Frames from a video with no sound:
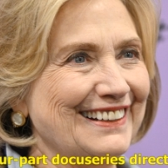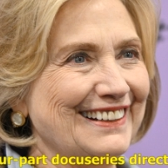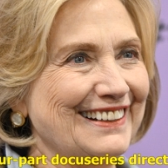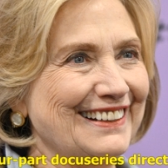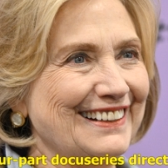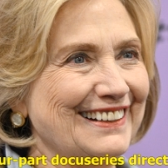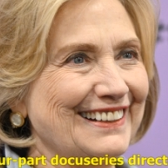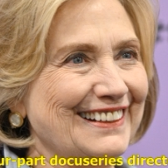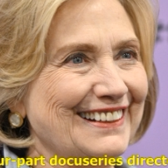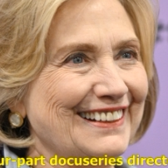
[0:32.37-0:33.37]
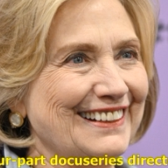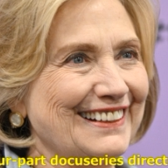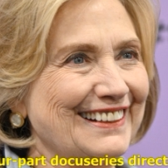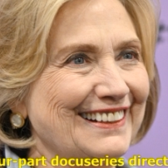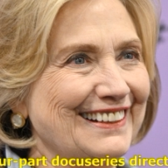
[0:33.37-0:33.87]

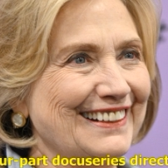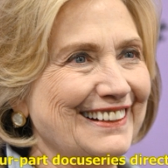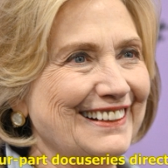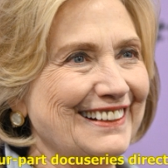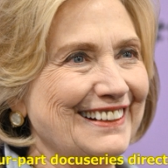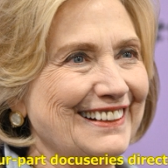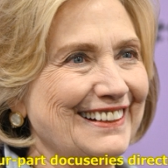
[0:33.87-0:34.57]
[no speech]